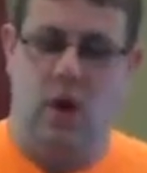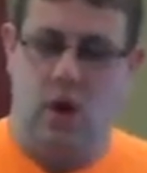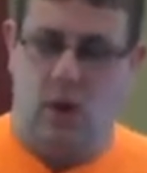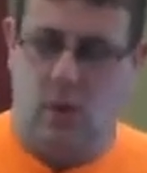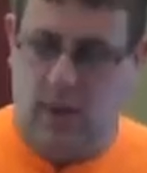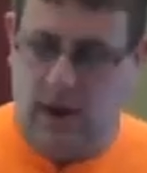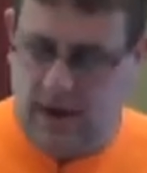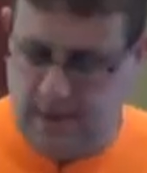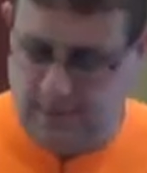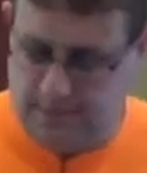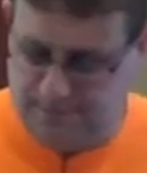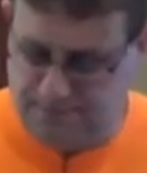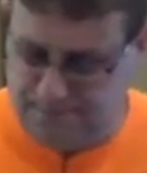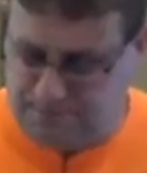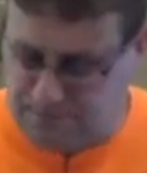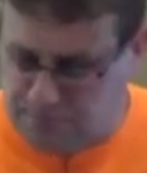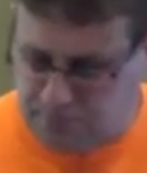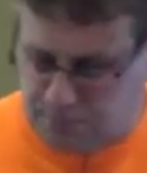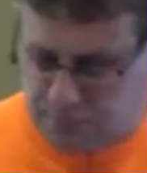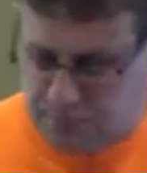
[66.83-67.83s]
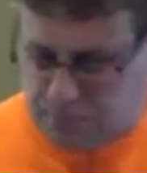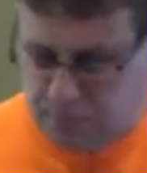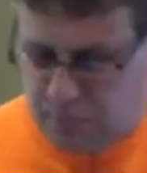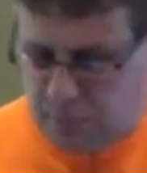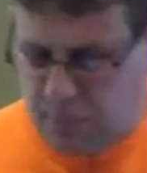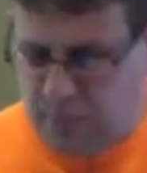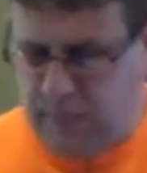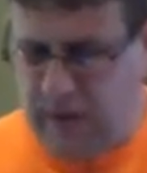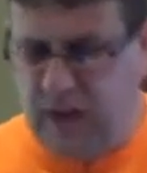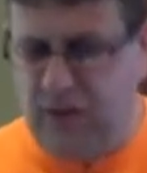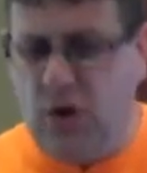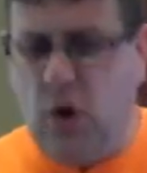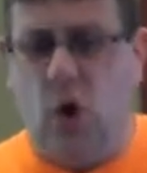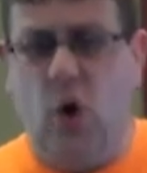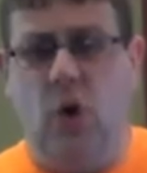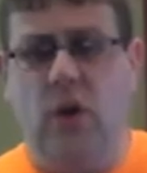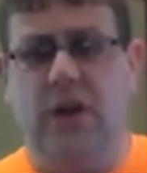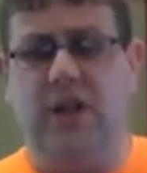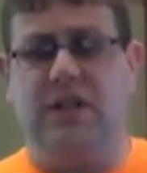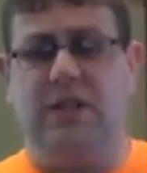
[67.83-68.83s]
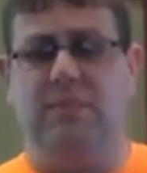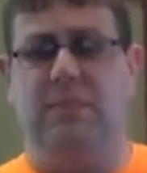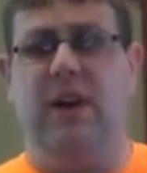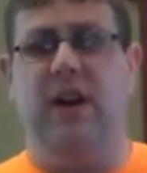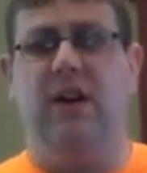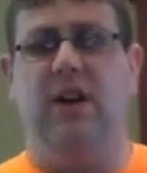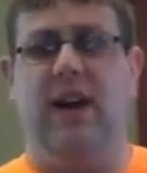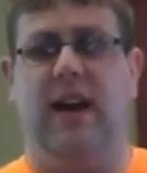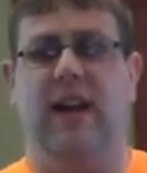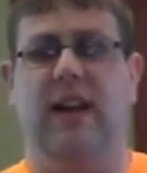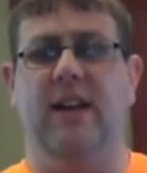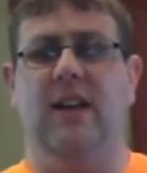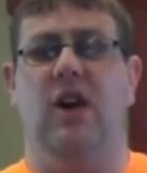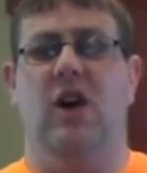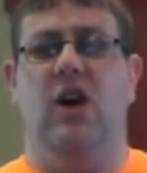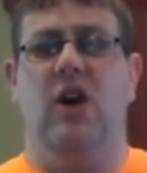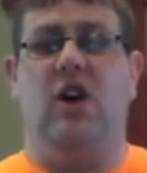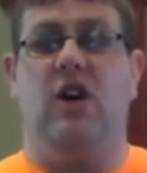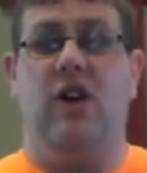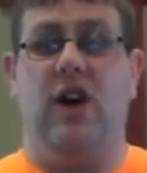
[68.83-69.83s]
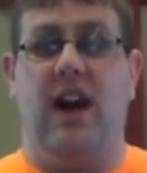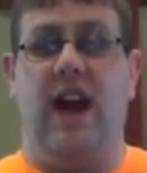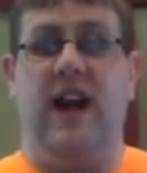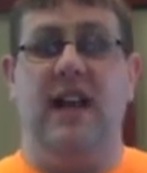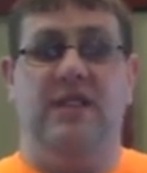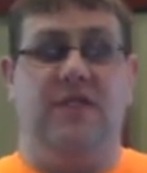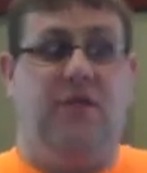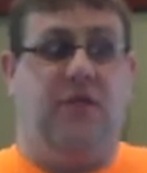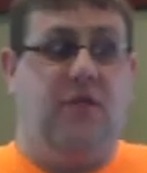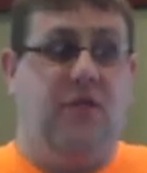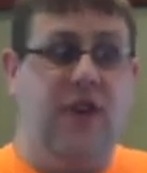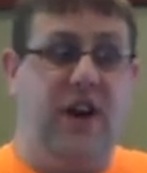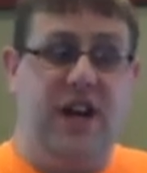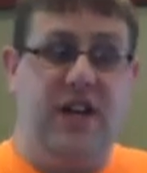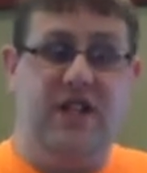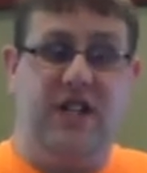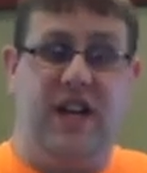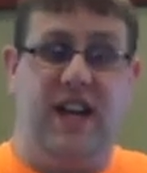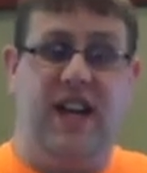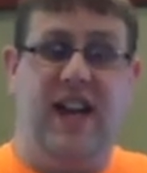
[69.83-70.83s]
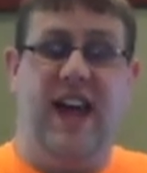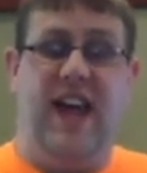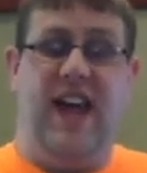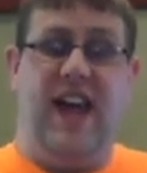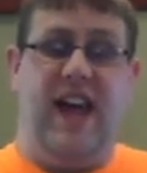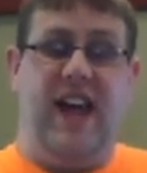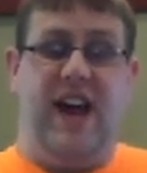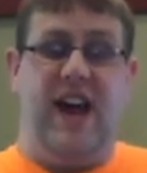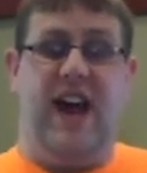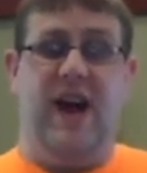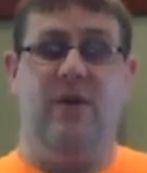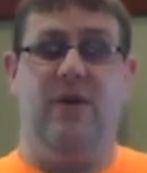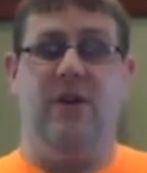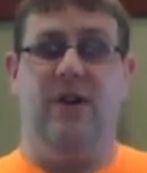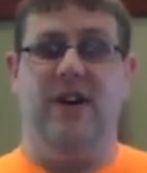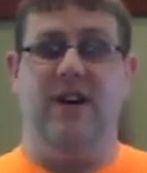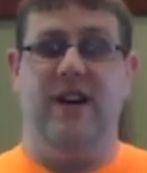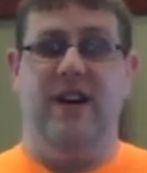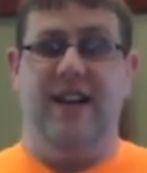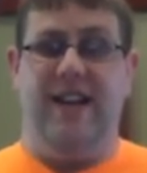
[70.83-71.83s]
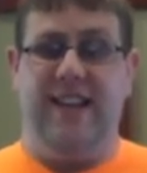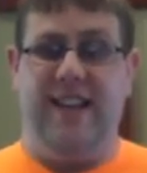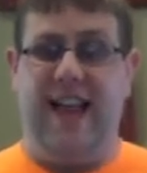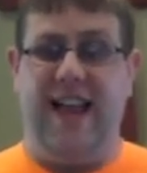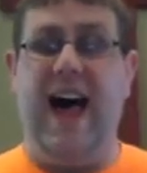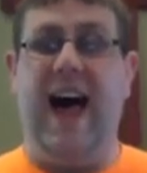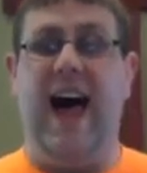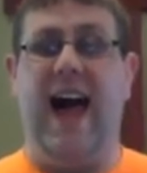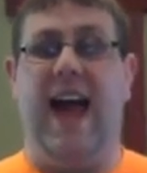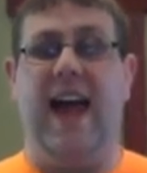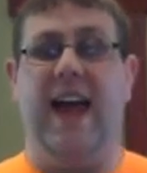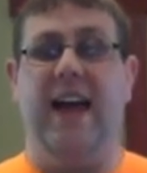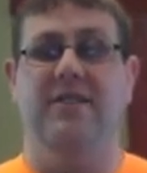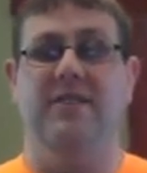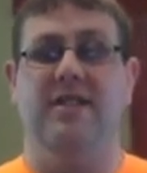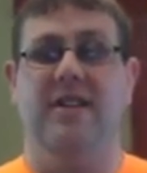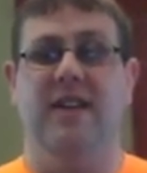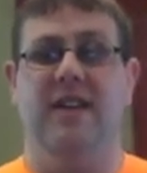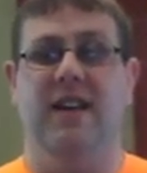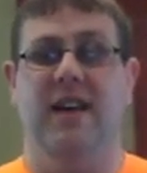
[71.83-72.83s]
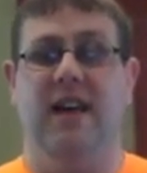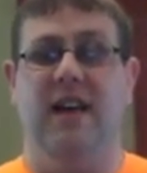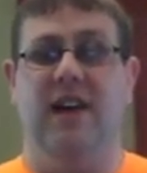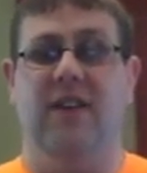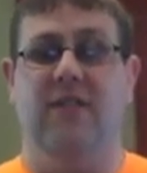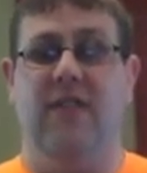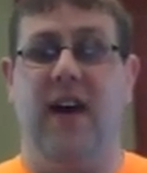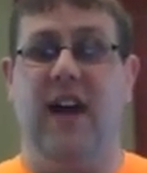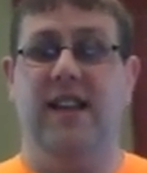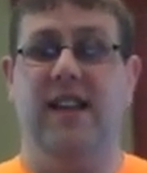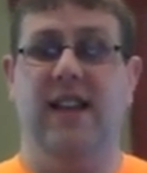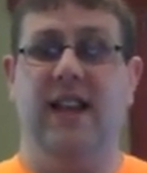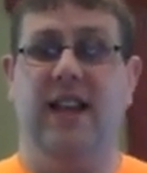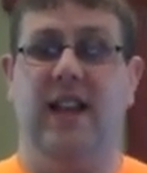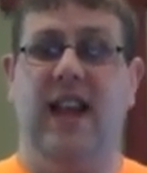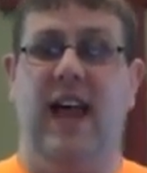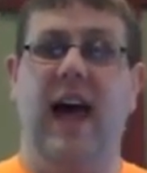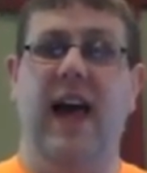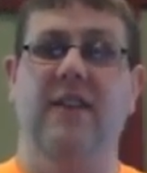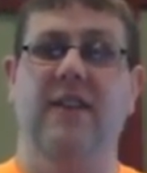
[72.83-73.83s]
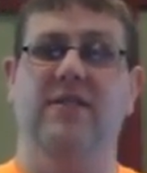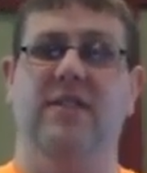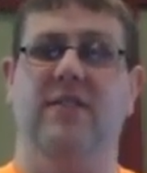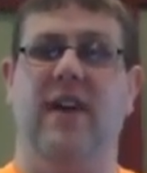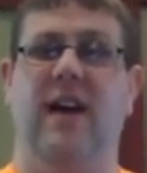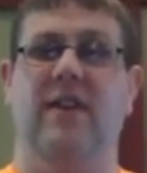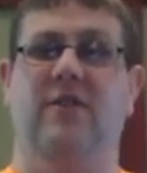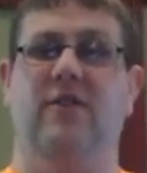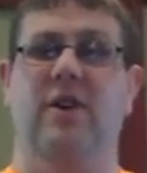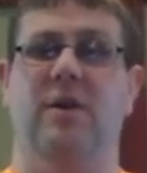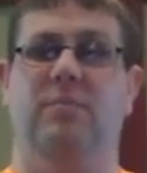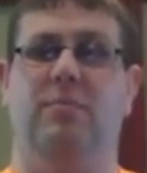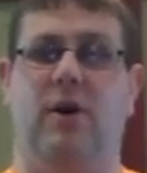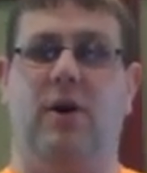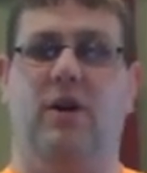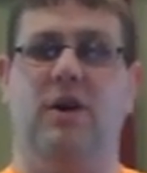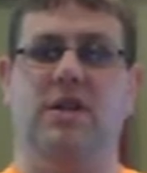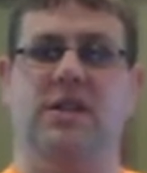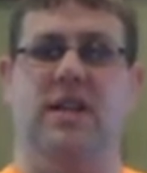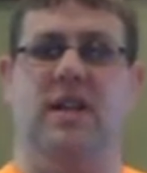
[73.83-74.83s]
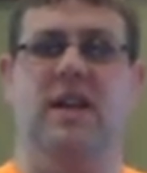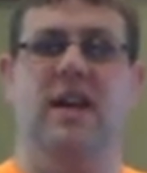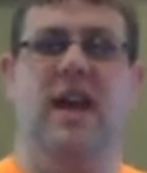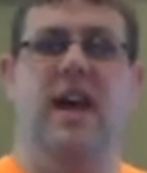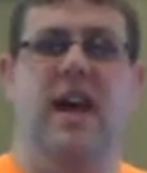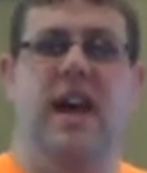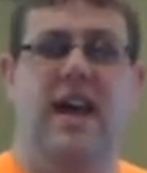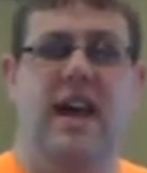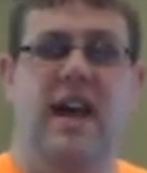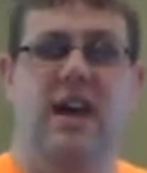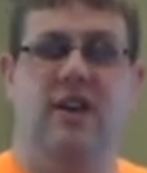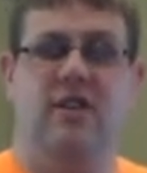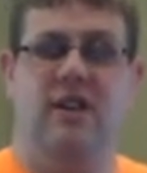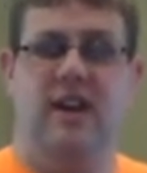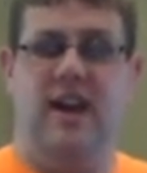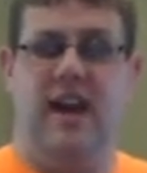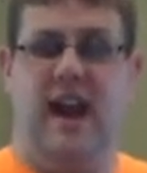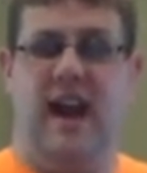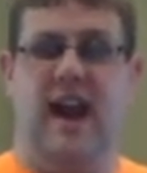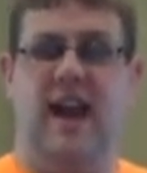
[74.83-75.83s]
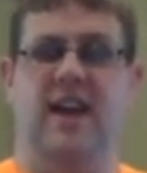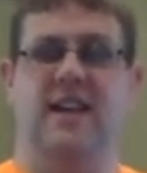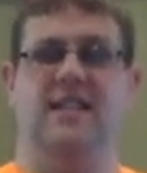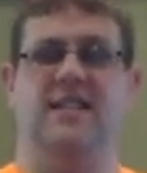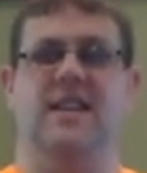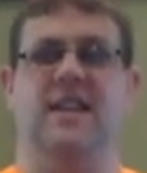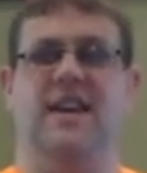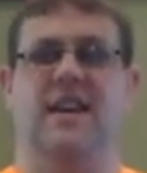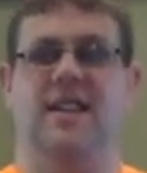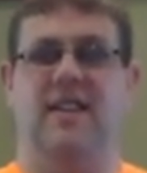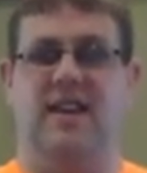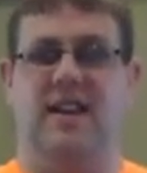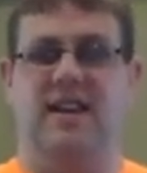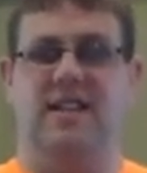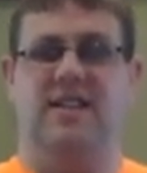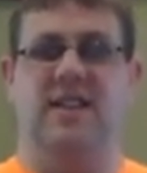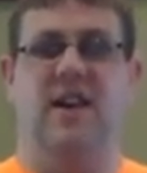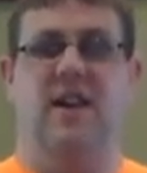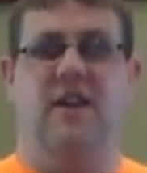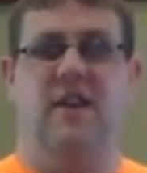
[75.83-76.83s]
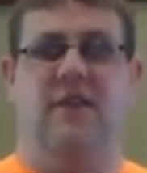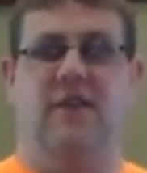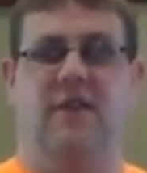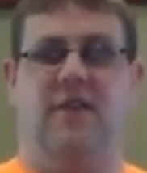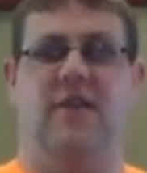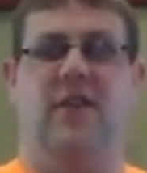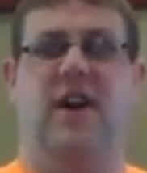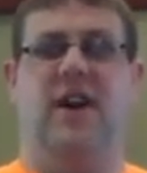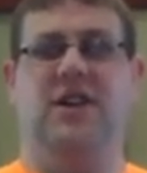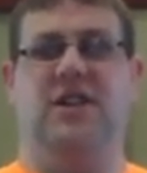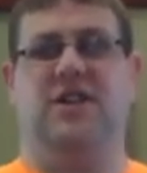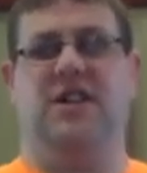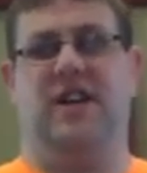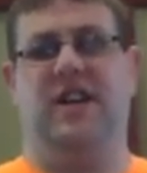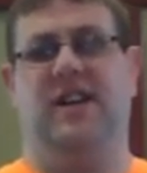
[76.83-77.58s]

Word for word: Well, the Holy Spirit creates friction in our lives. In fact, in the lives of every person, he creates this friction.